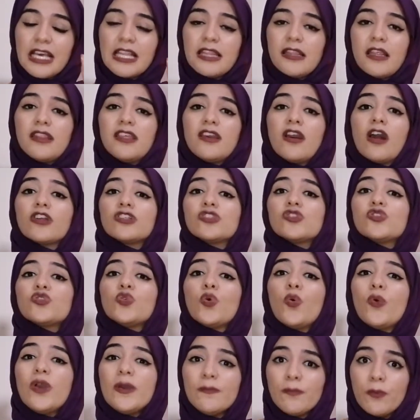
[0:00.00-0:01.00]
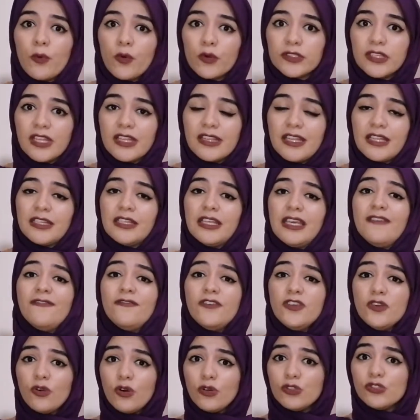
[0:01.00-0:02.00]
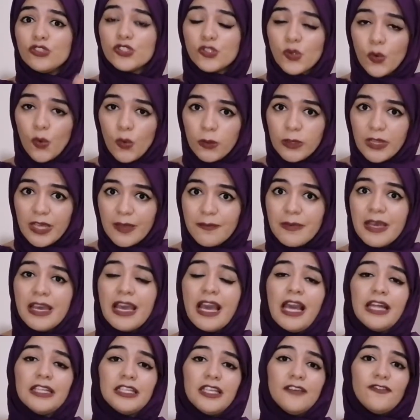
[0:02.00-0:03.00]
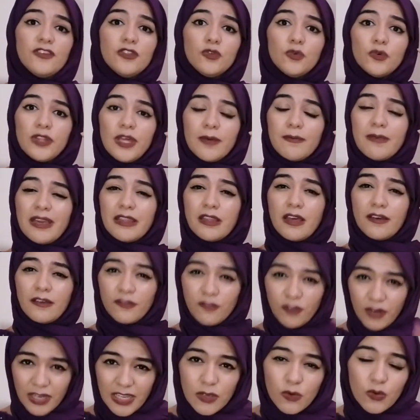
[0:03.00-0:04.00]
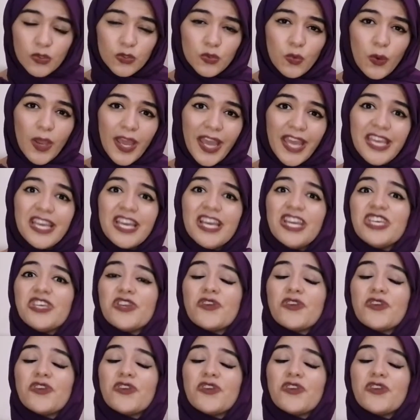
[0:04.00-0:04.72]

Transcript: that they are so important that if you control them and if you do them in a very good way,